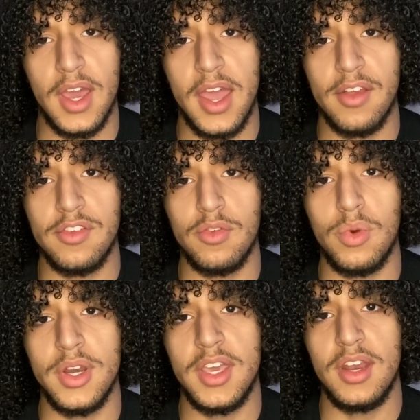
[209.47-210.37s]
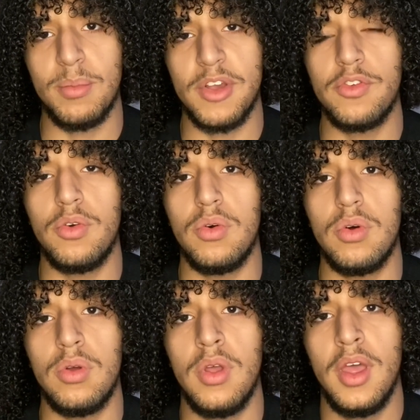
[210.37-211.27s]
I asked this one kid in my
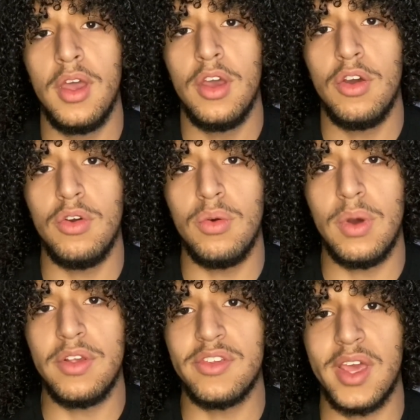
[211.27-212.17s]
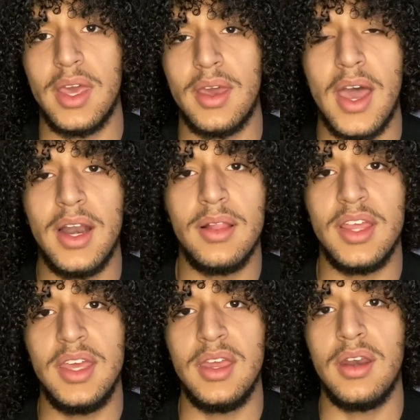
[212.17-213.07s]
school who was like kind of
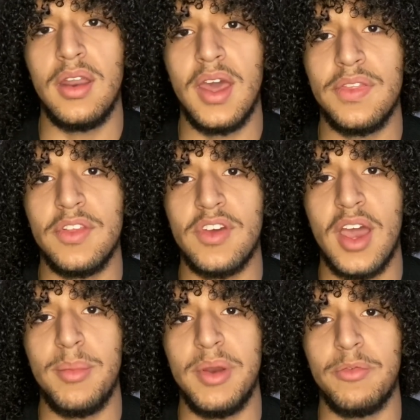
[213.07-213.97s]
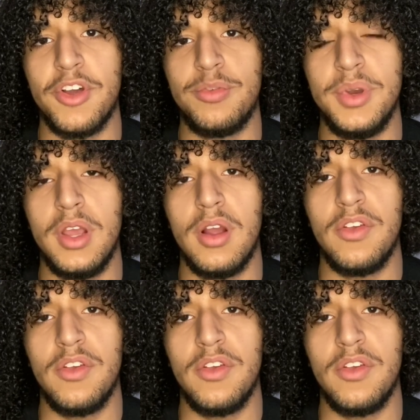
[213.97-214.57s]
lean at the time in freshman year.